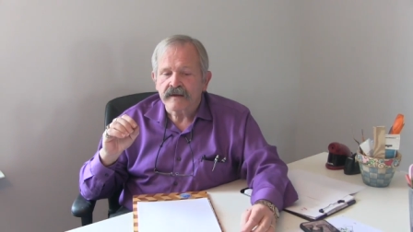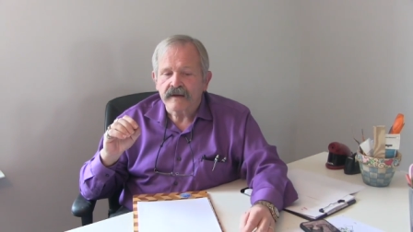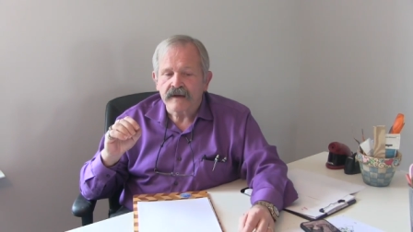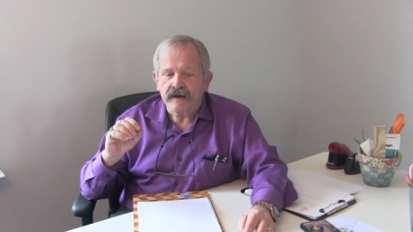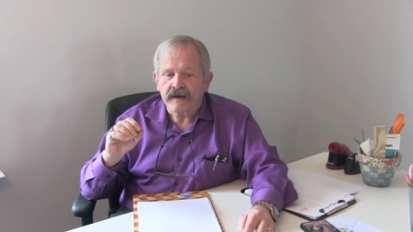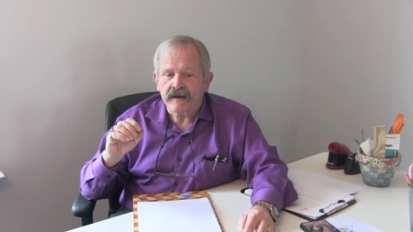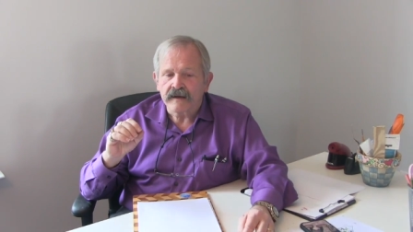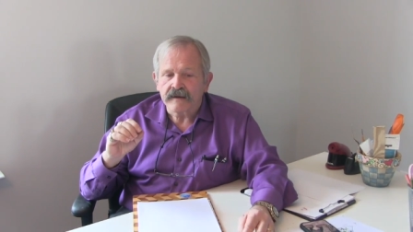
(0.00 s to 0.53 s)

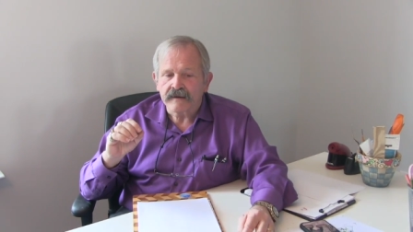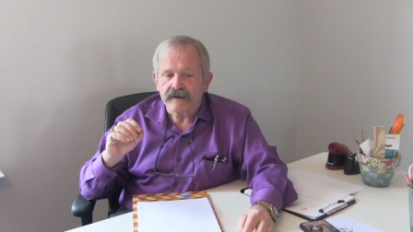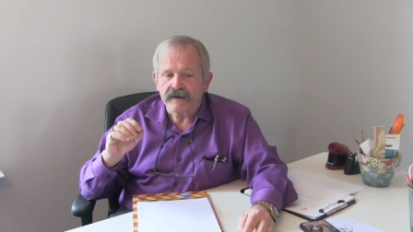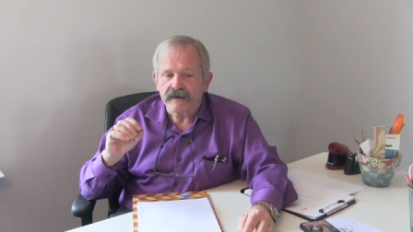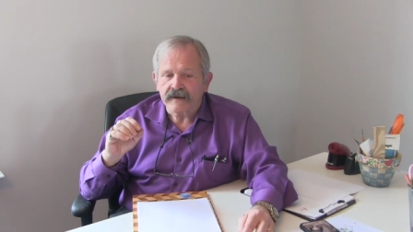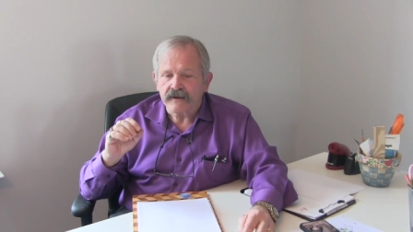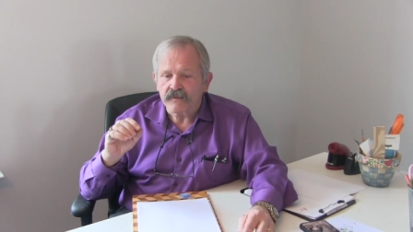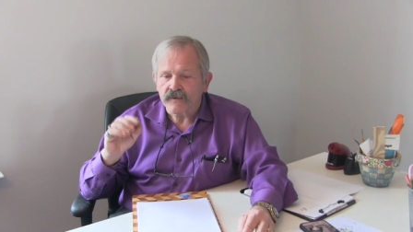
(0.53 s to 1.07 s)

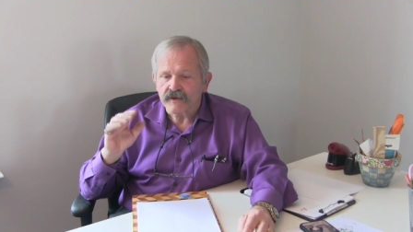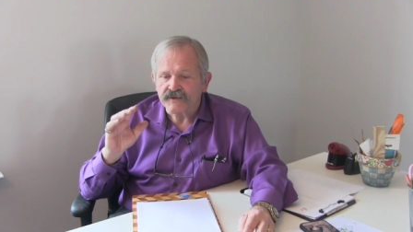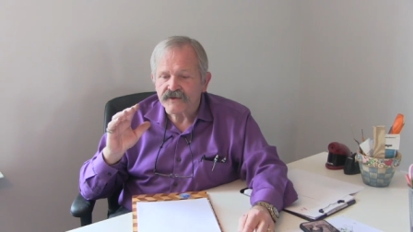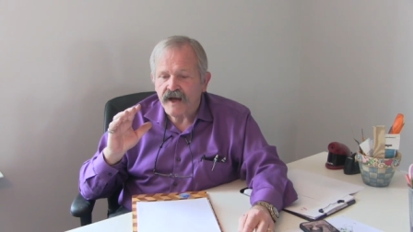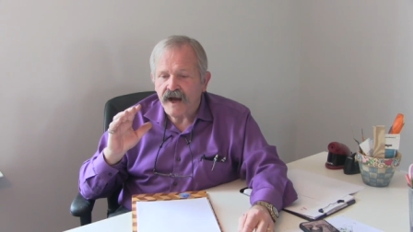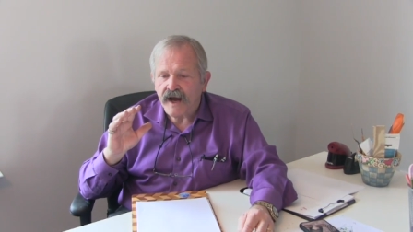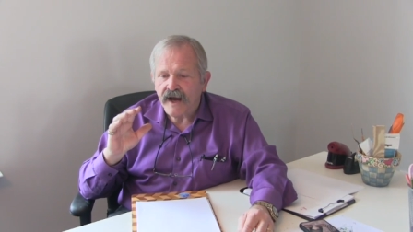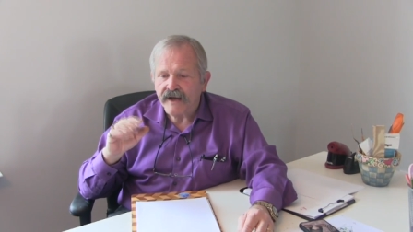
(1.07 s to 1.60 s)
In other
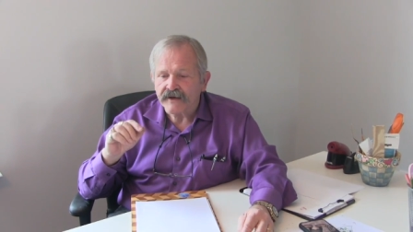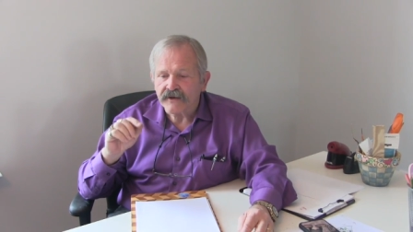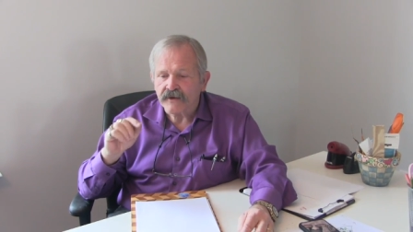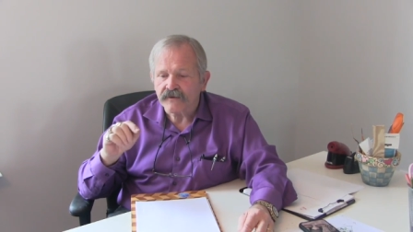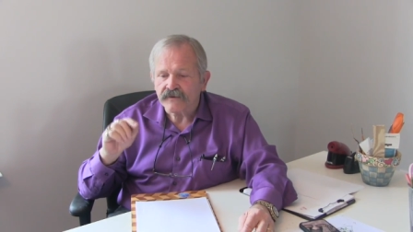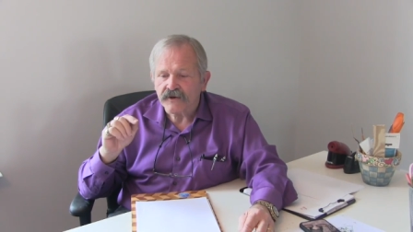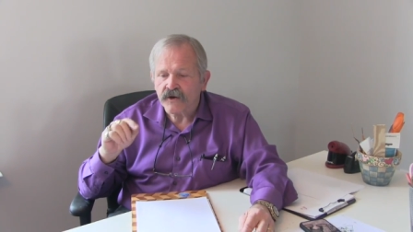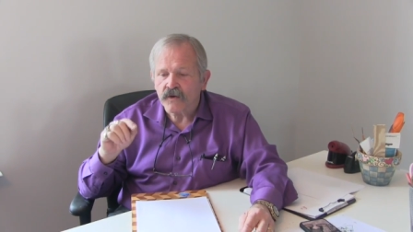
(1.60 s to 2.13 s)
words, I
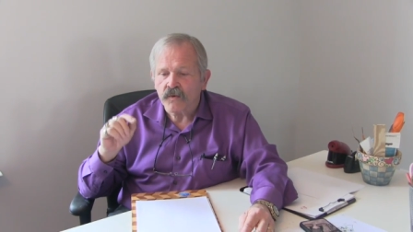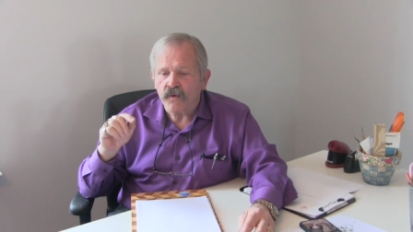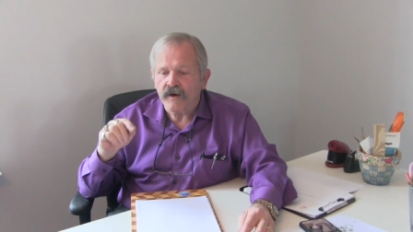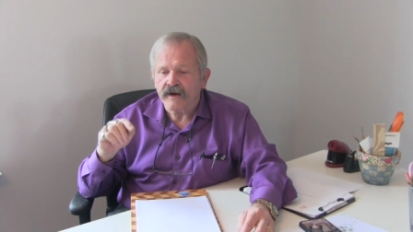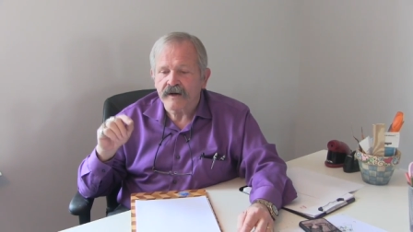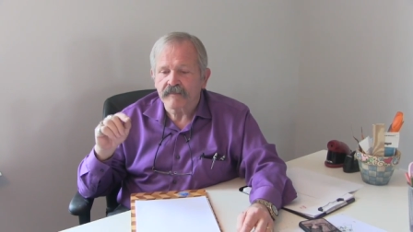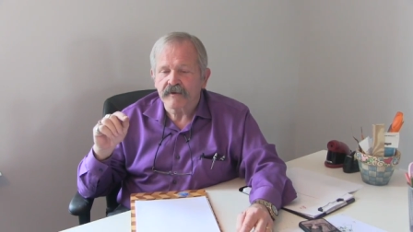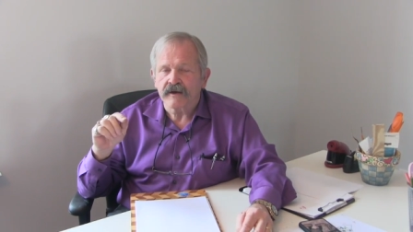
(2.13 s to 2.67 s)
don't know
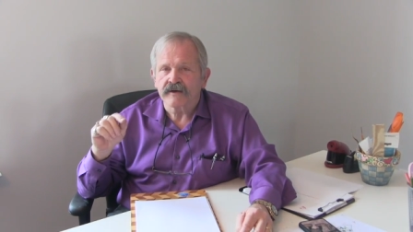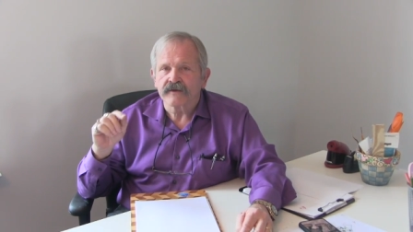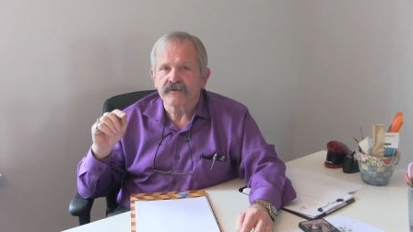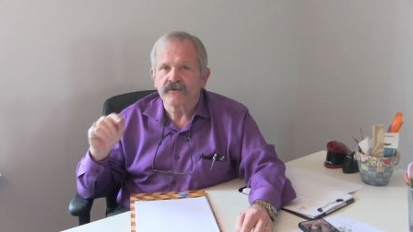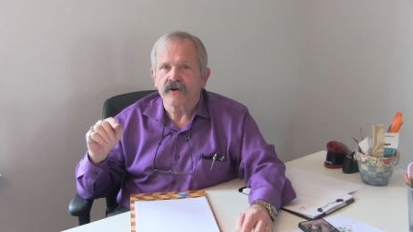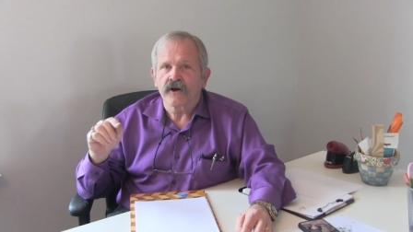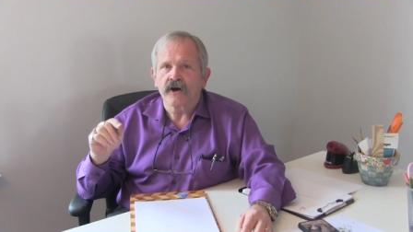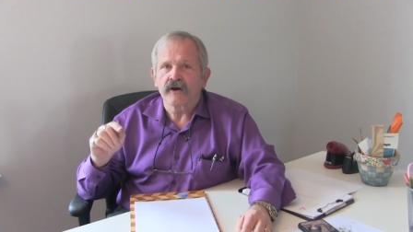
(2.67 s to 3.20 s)
what I'm going to
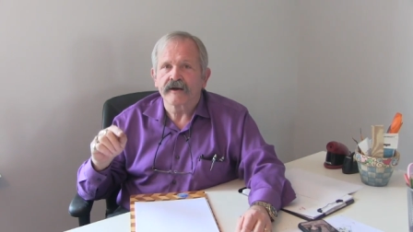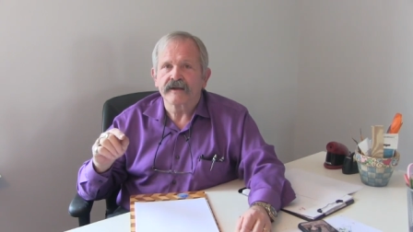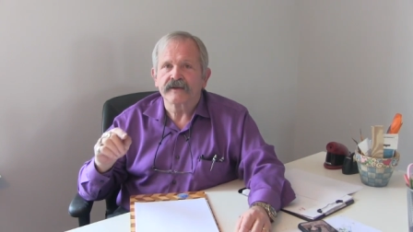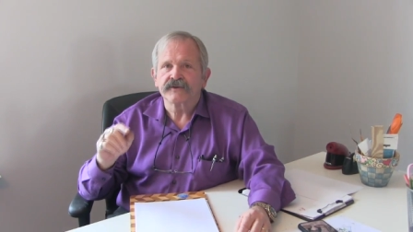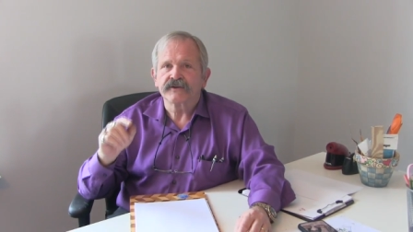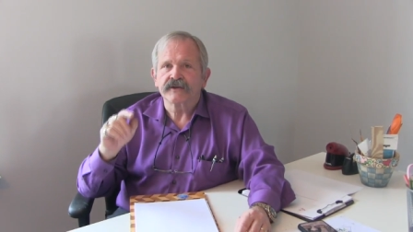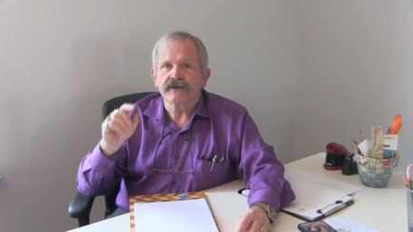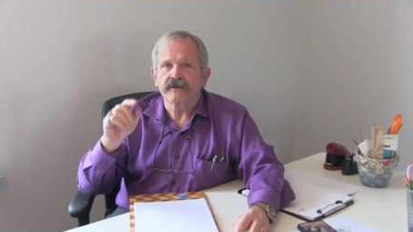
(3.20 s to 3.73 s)
draw
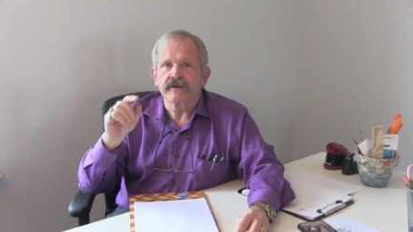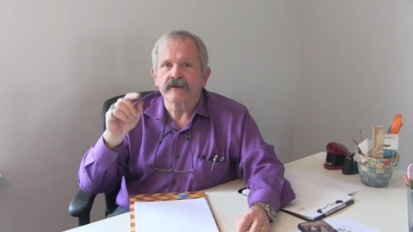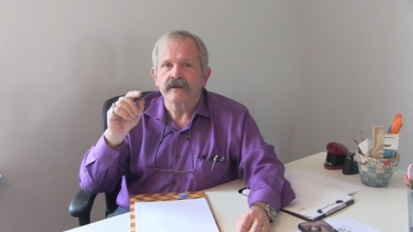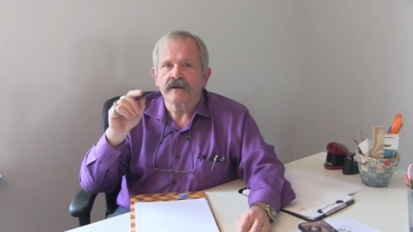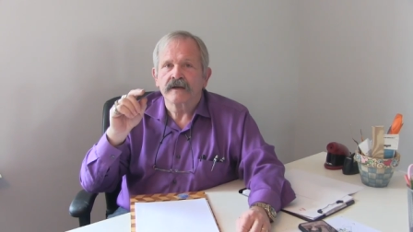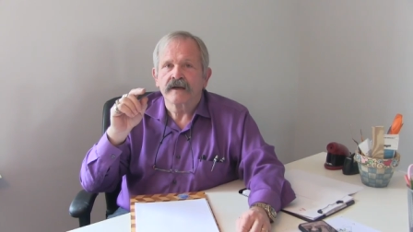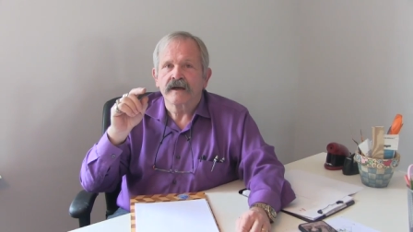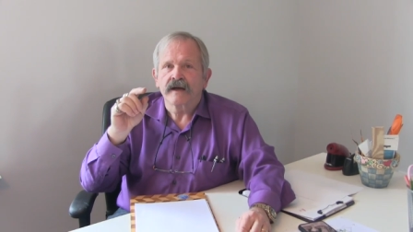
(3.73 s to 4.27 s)

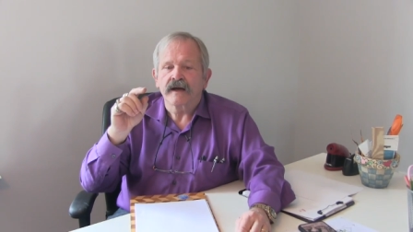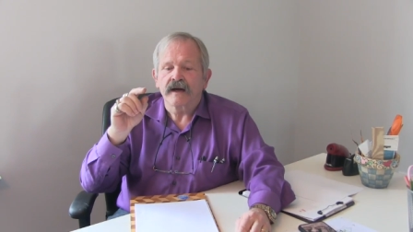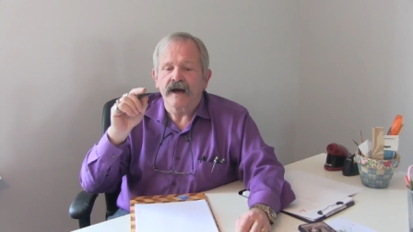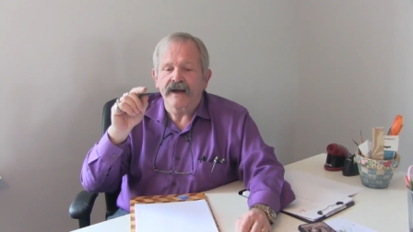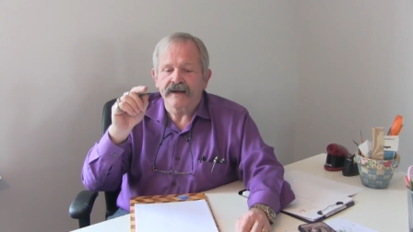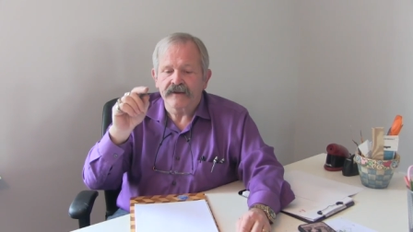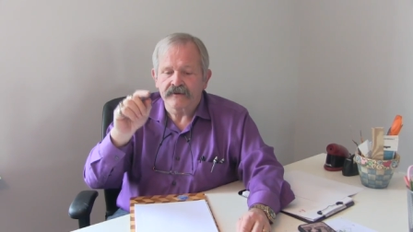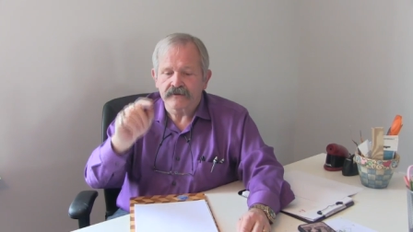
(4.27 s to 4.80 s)
until
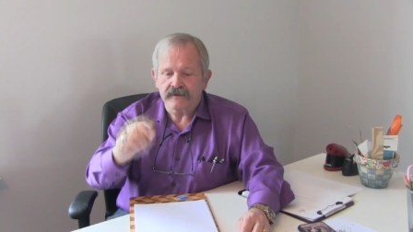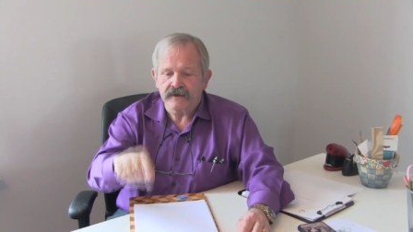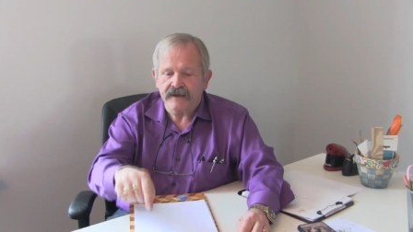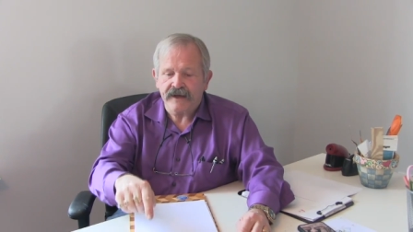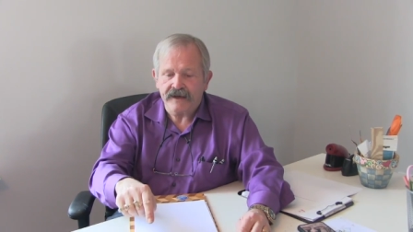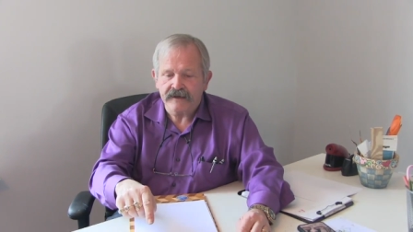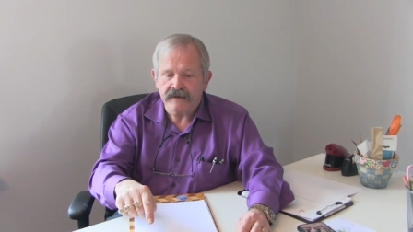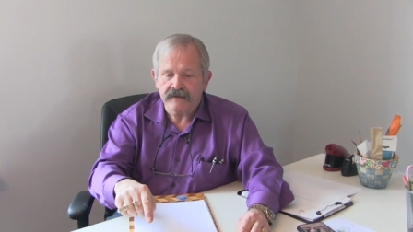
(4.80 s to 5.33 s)
I either
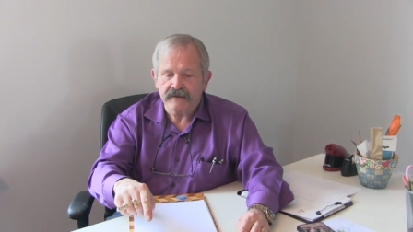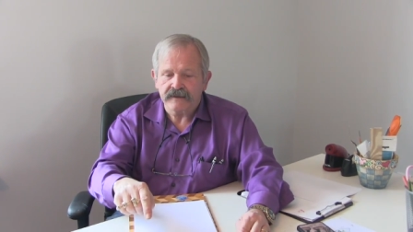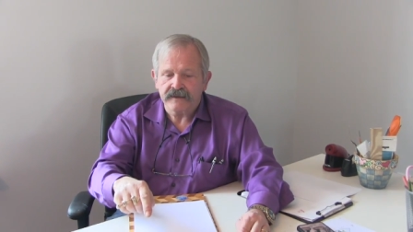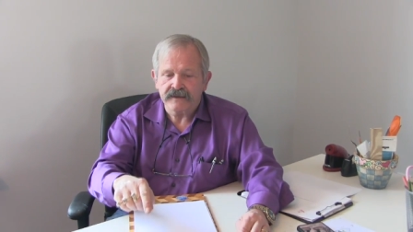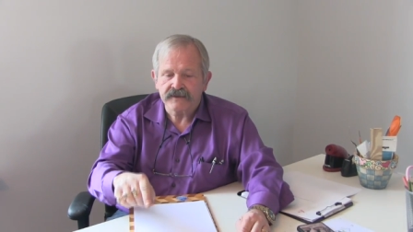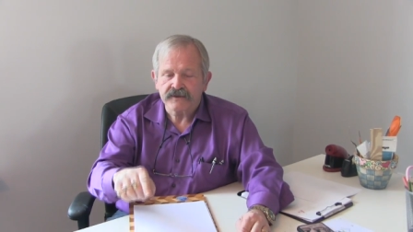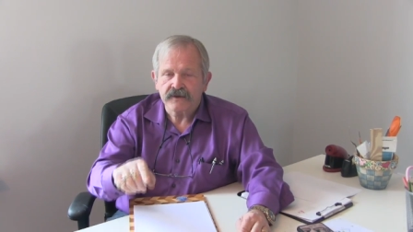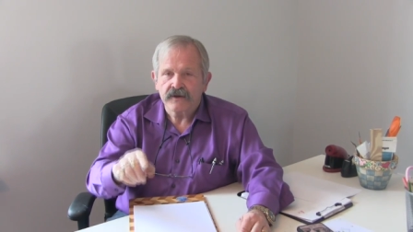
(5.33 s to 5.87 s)
look at it on the
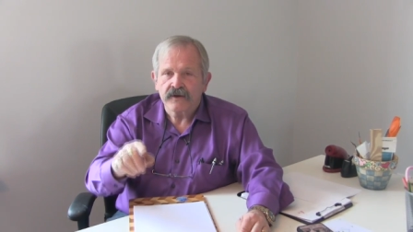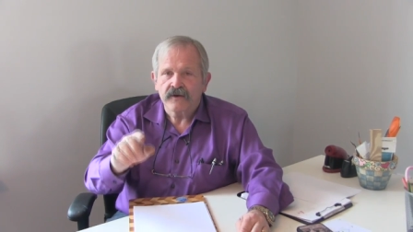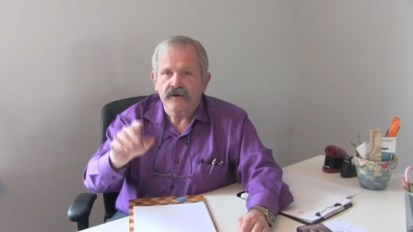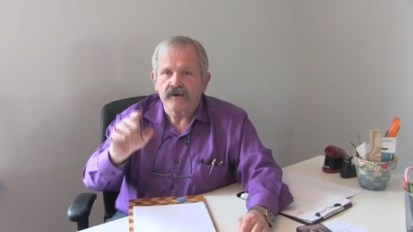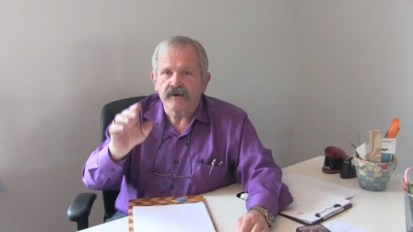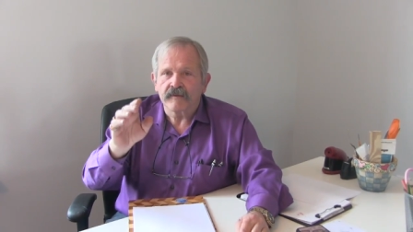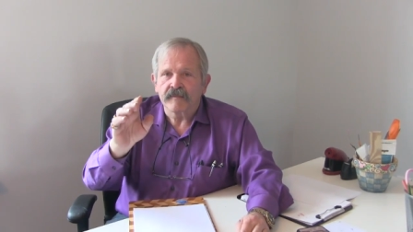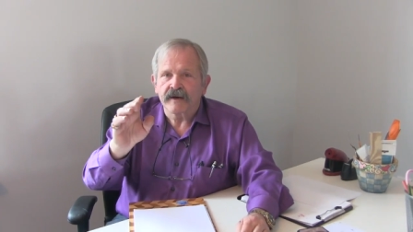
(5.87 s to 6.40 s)
list,
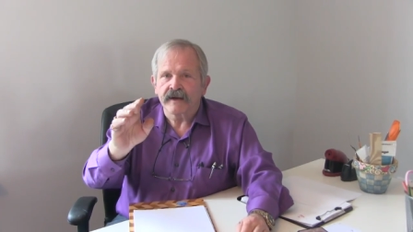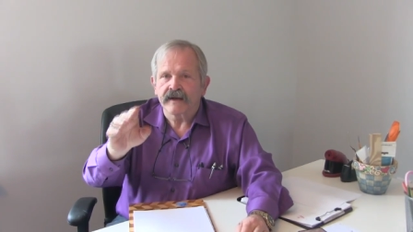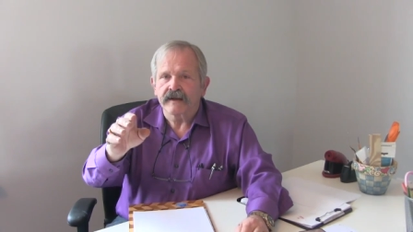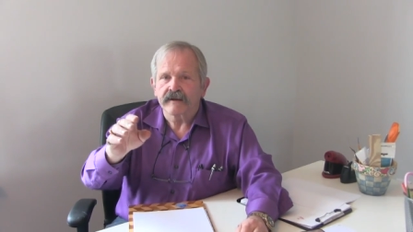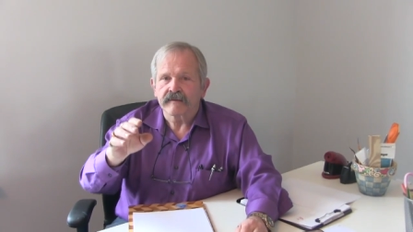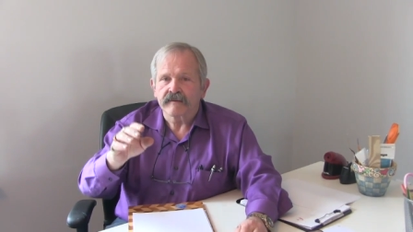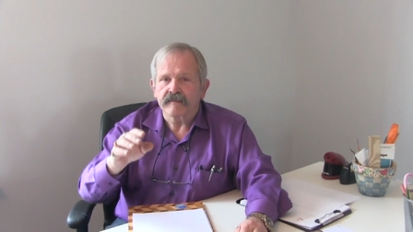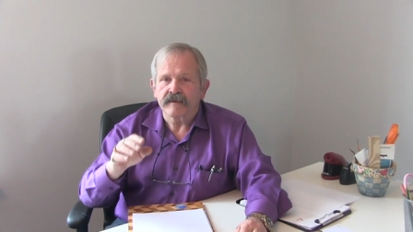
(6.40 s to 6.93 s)
or
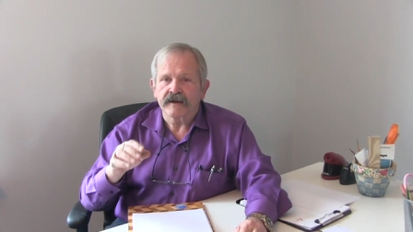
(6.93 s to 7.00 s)
my